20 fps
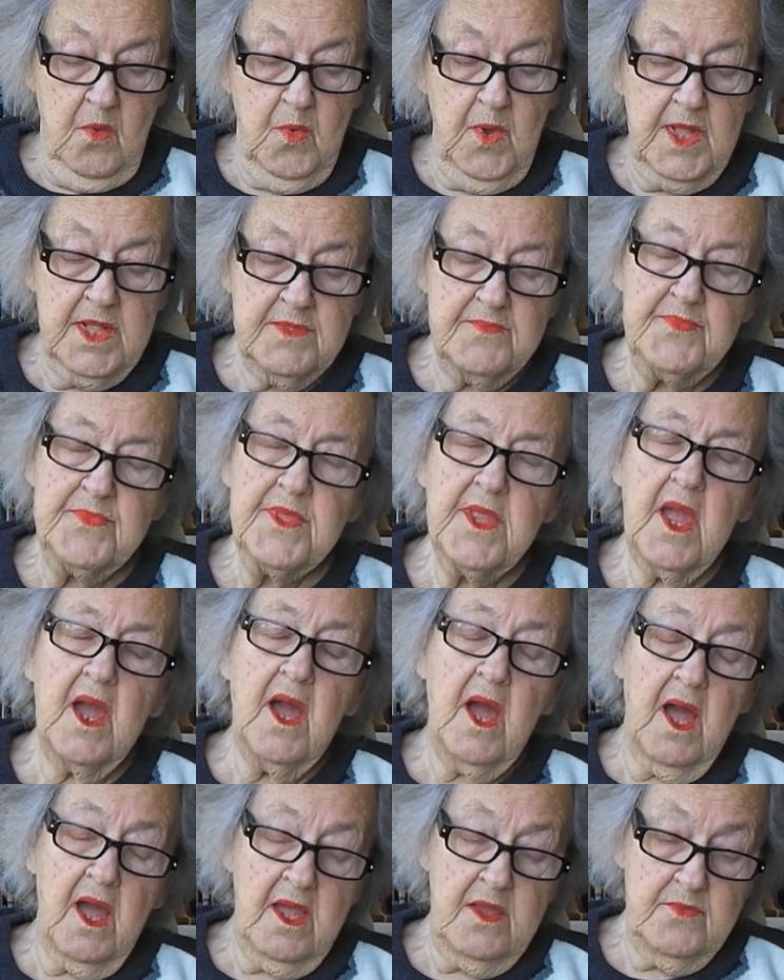Well,
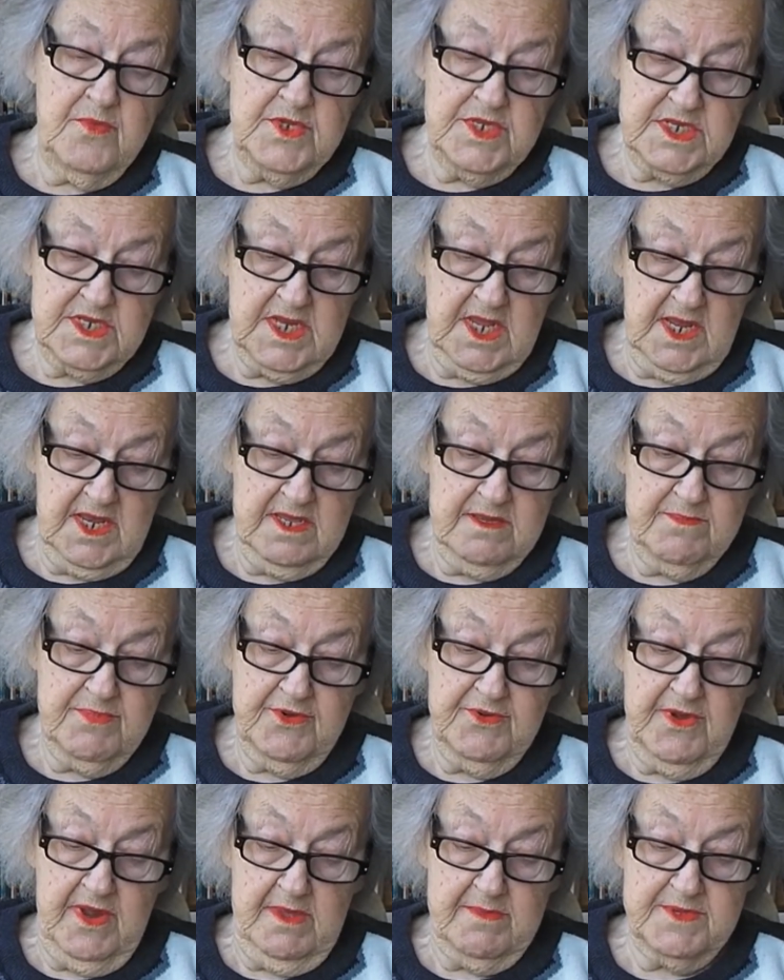I was telling
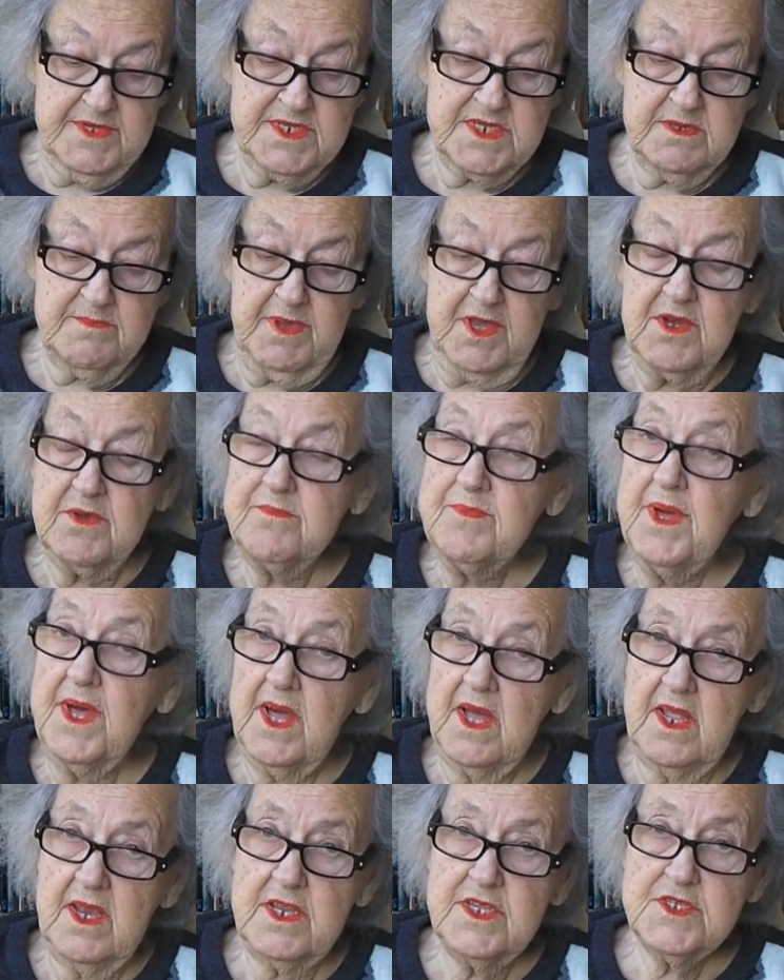Barabbas about
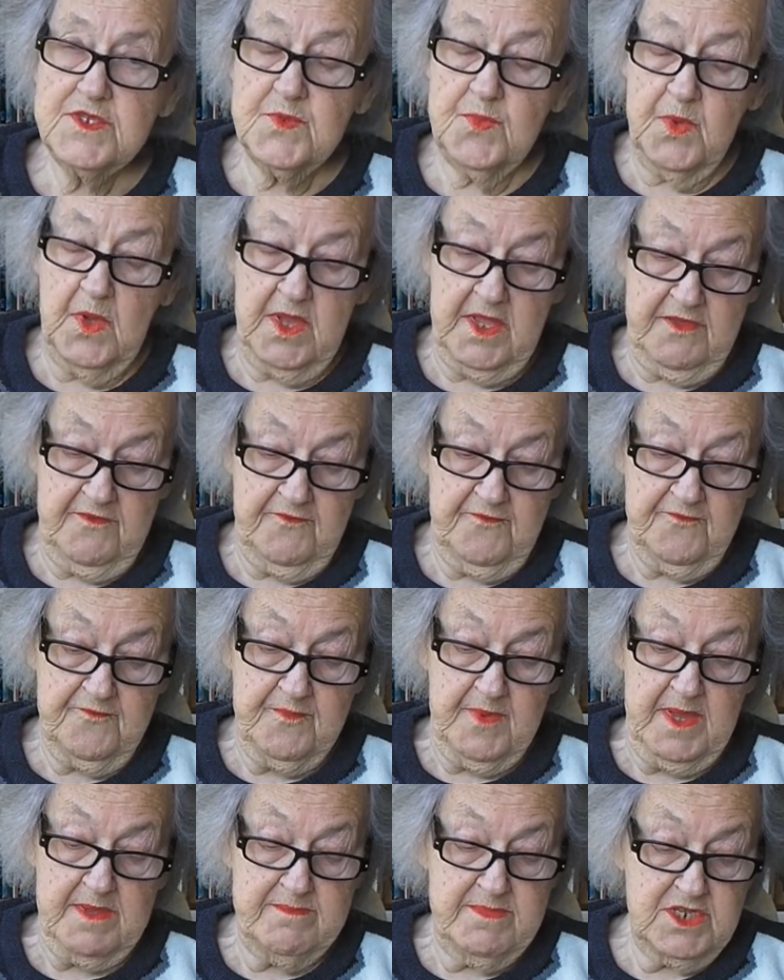Pilate's wife,
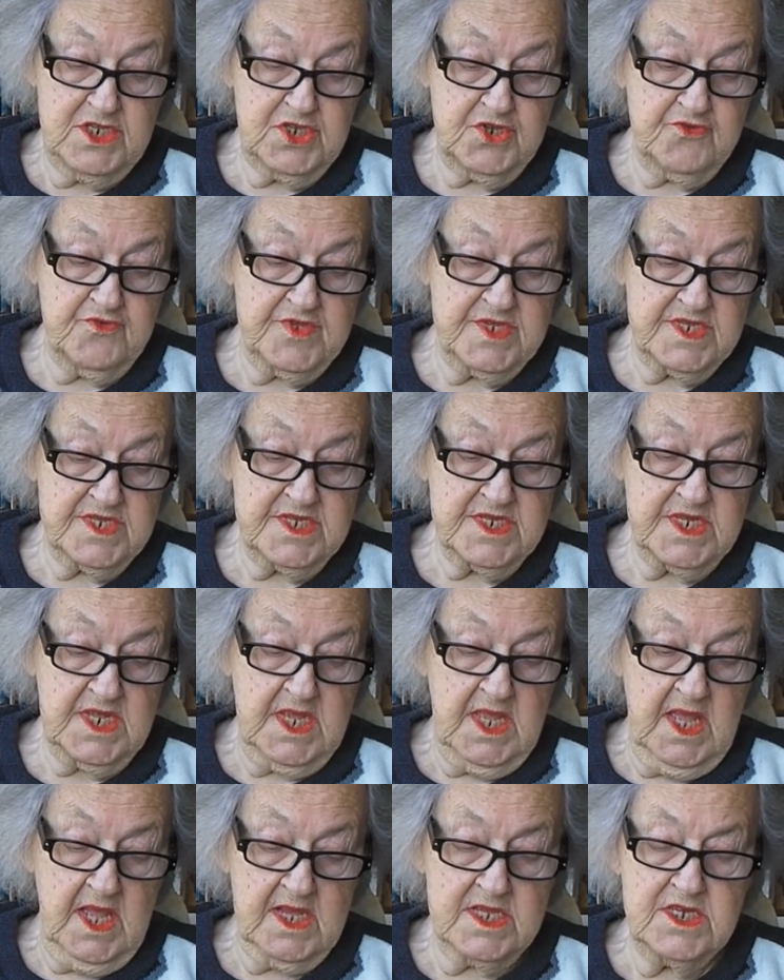my mistress,
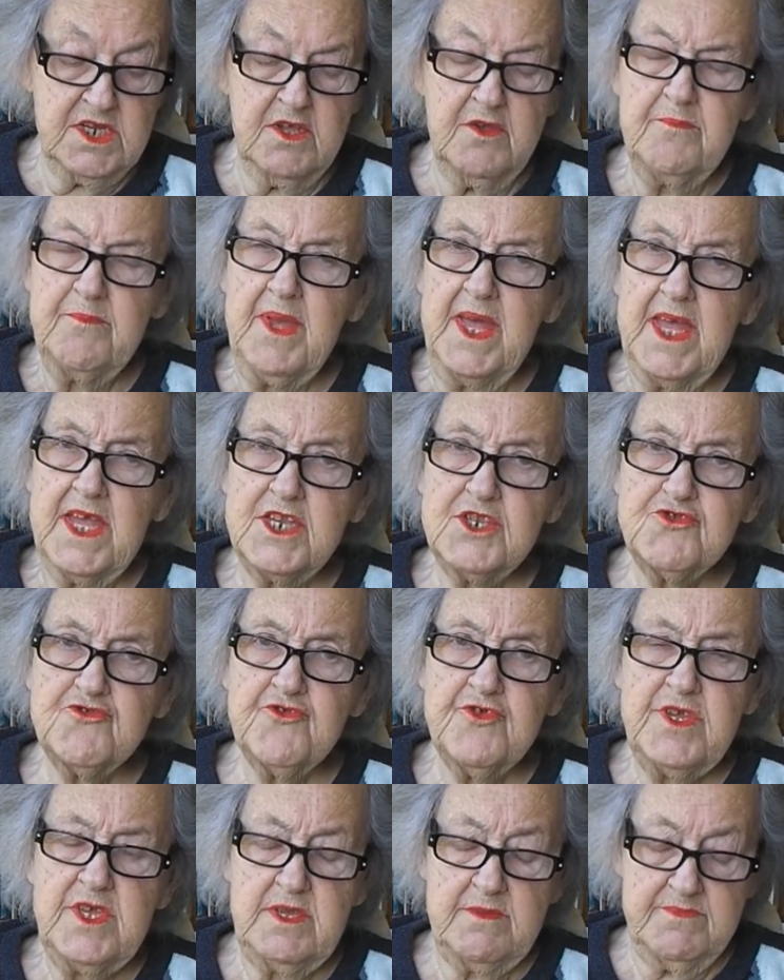and her bad
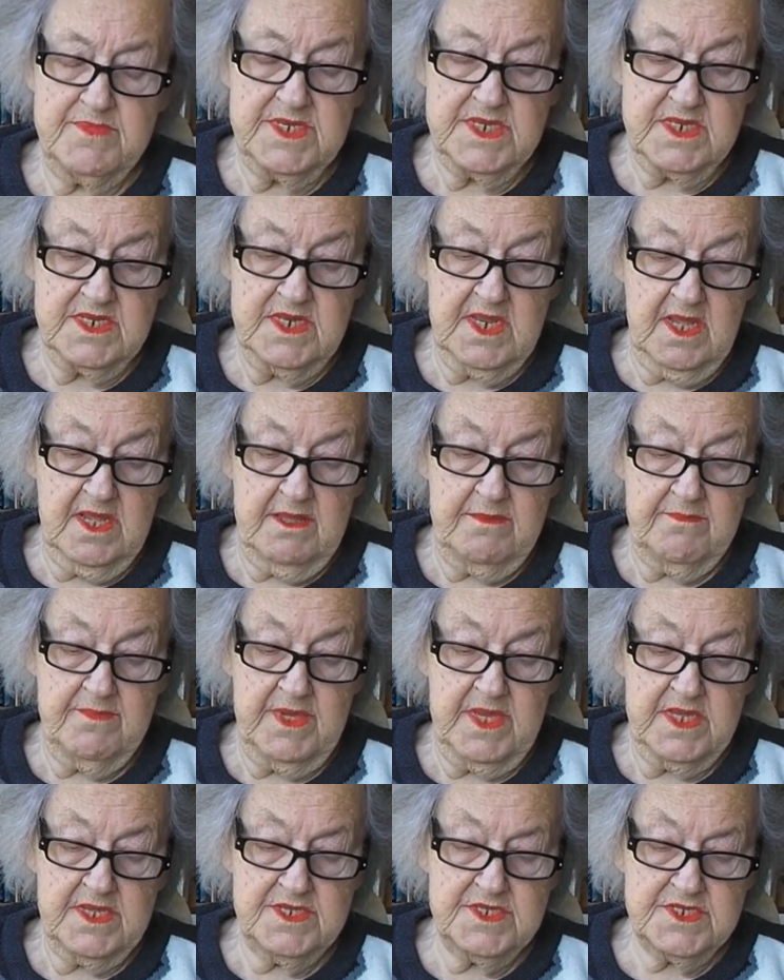dreams and
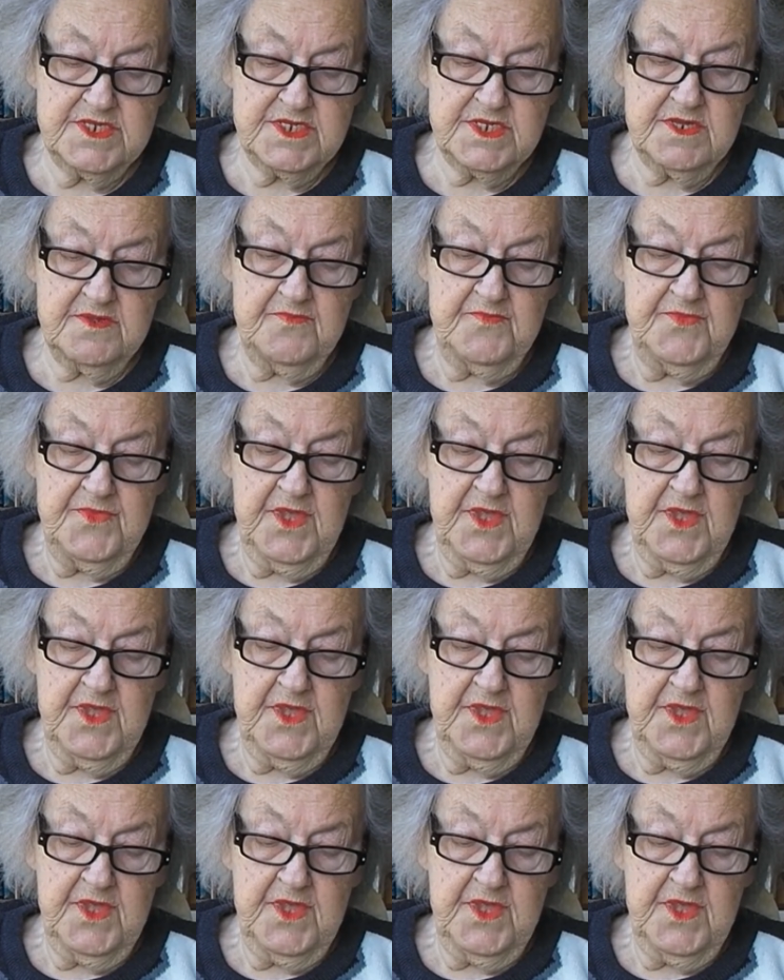nightmares.